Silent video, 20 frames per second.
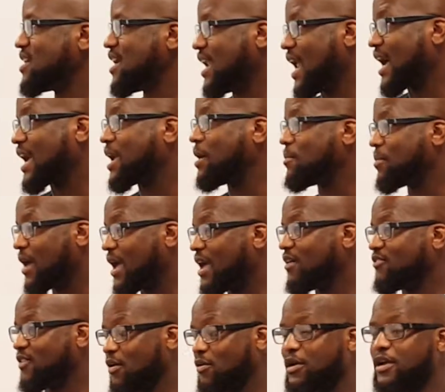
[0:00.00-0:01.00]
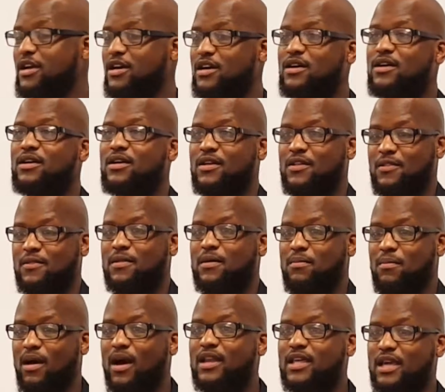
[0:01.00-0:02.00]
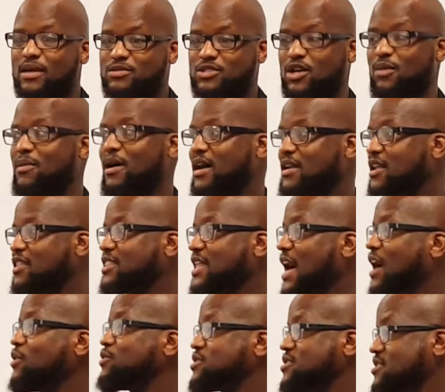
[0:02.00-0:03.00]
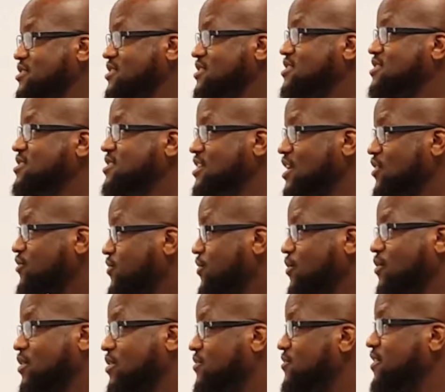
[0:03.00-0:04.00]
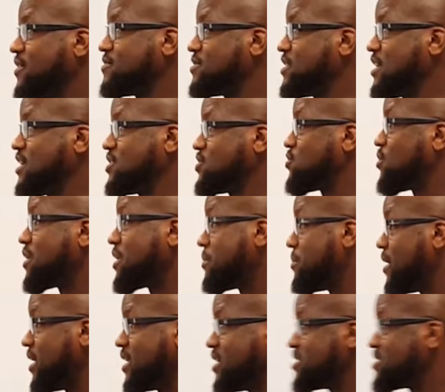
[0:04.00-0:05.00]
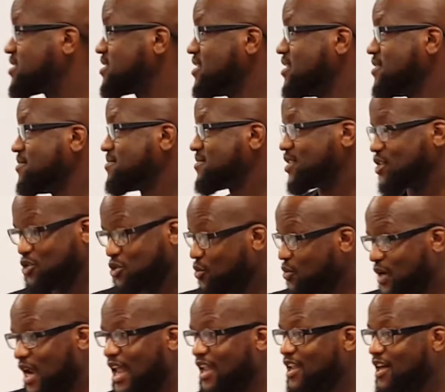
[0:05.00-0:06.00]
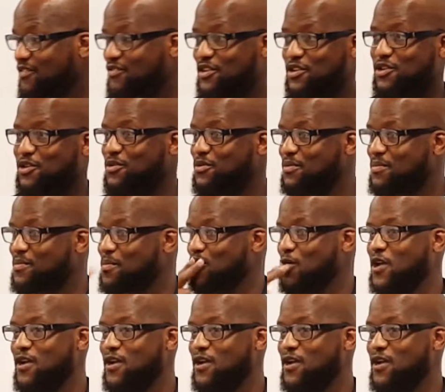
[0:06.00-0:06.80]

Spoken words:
And I get paid very good money. I'm talking about in the thousands, just for 15, 20 minutes to do what I love to do.